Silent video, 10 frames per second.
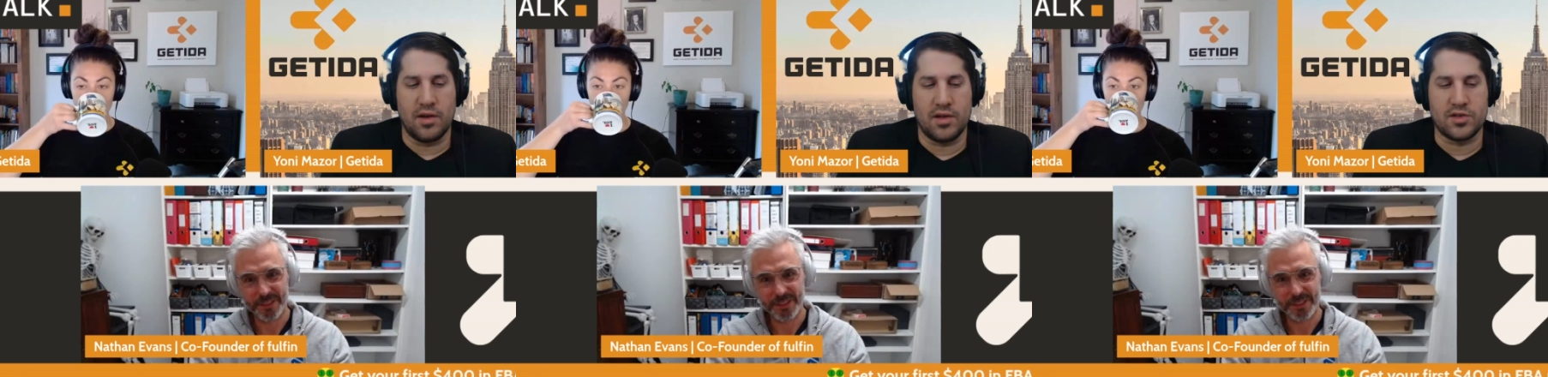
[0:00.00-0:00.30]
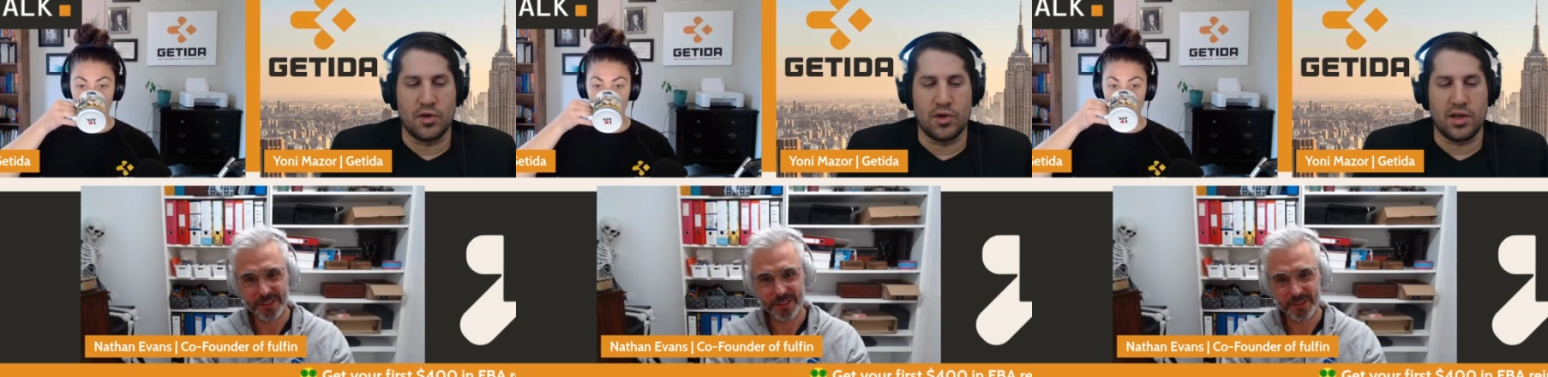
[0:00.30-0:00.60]

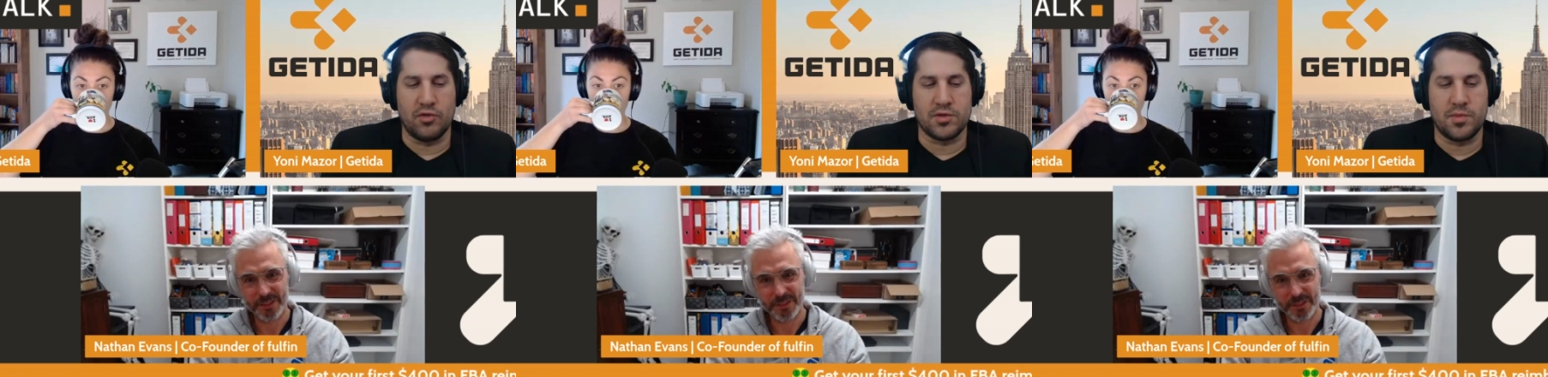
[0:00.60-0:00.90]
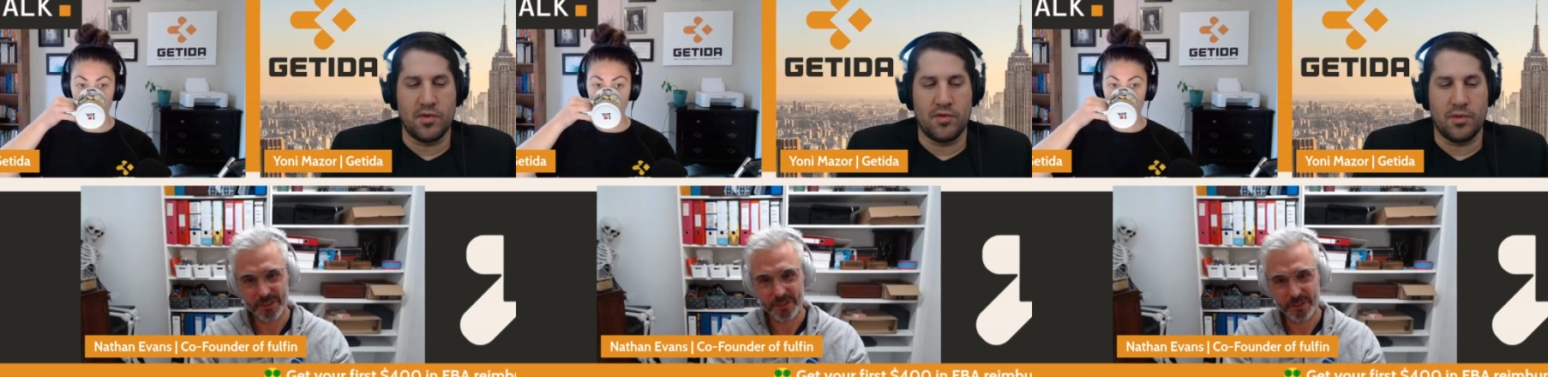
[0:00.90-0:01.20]
Speaker 1: historically it was
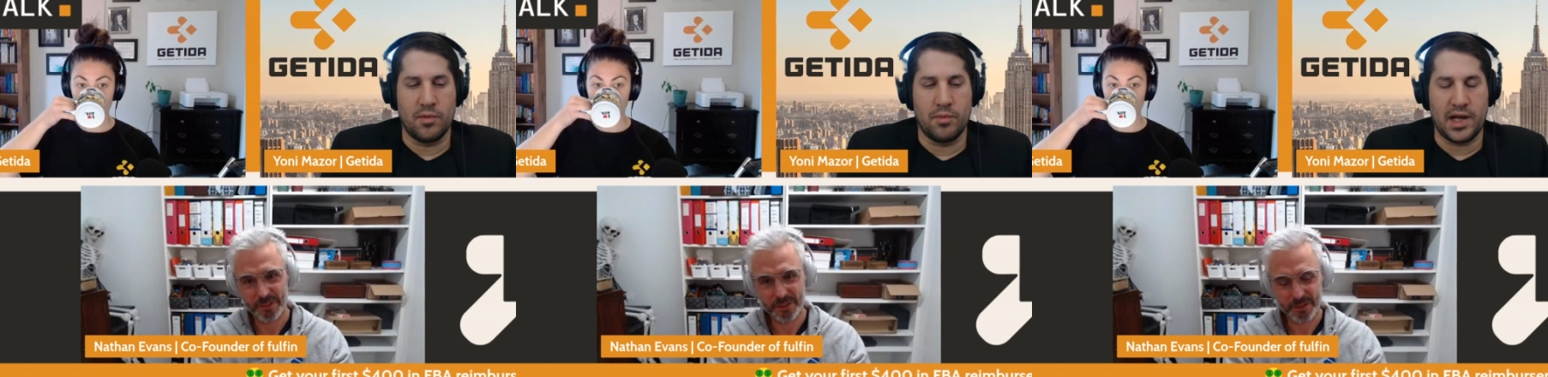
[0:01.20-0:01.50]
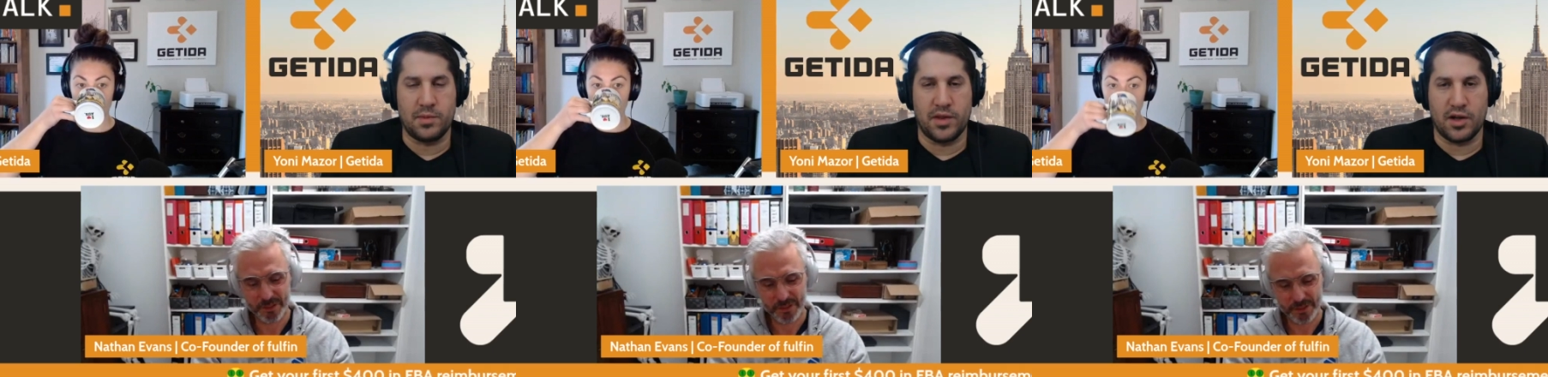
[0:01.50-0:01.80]

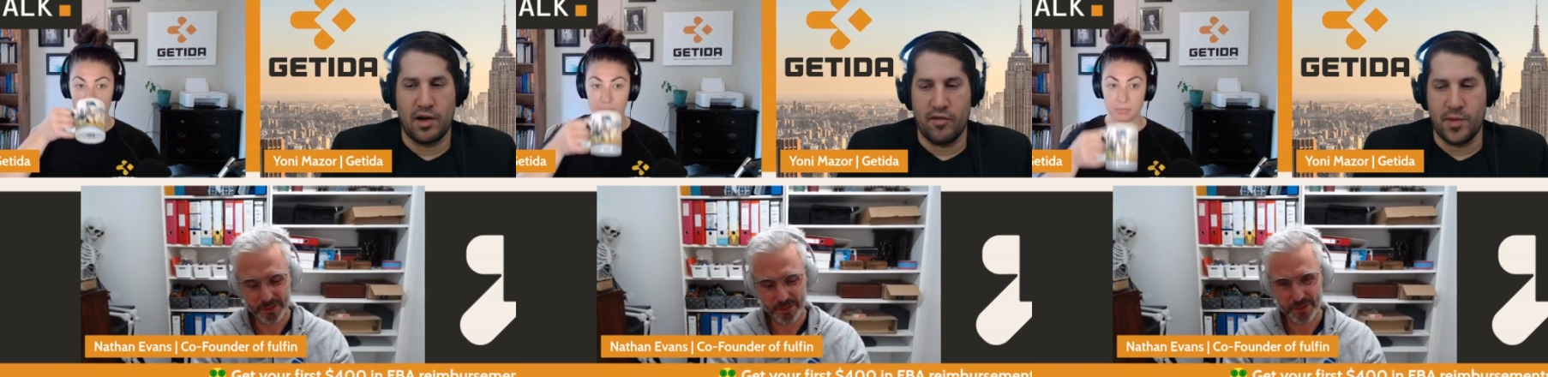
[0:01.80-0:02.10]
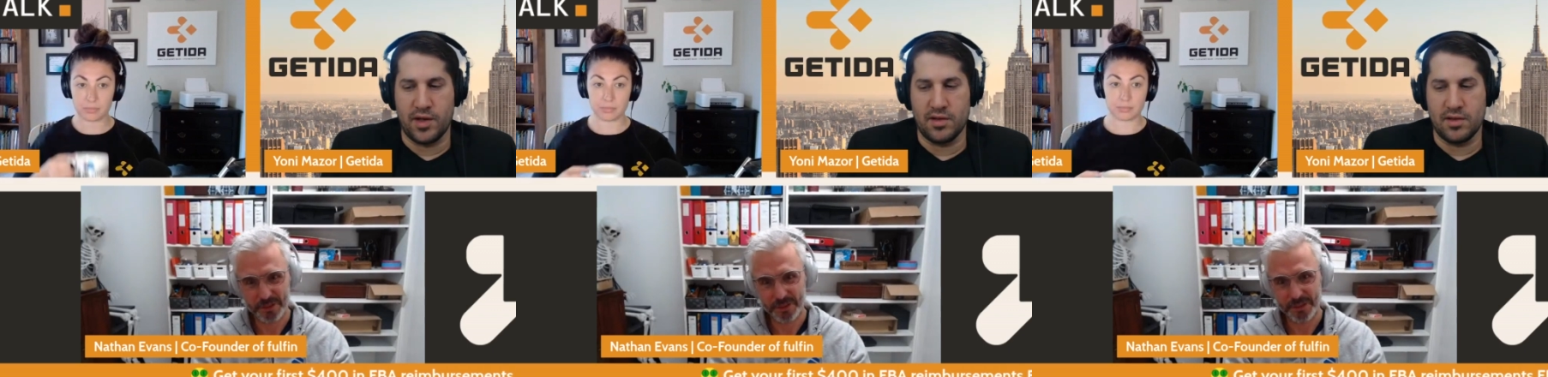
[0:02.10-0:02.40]
backed by the
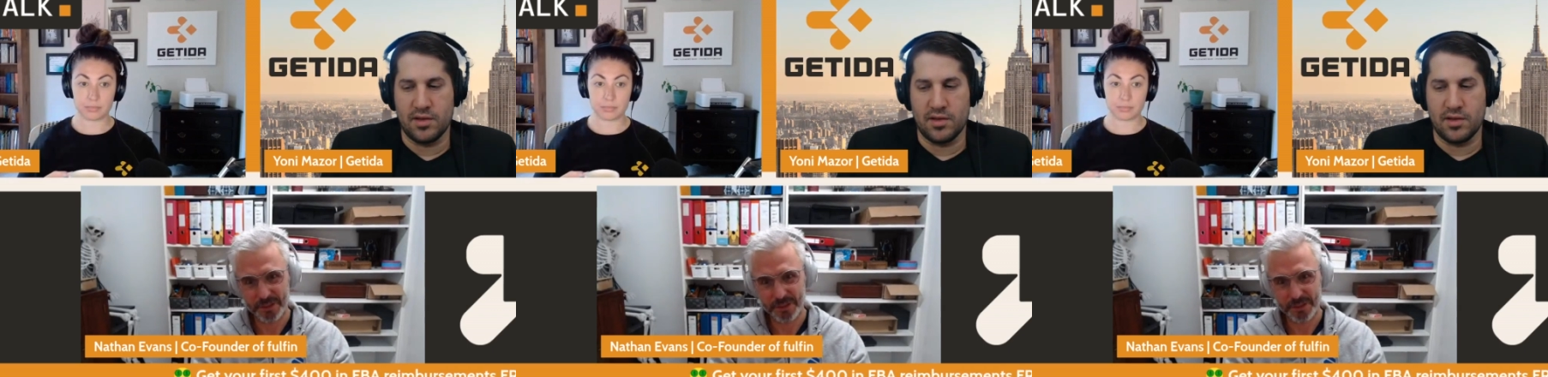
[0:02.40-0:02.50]
government,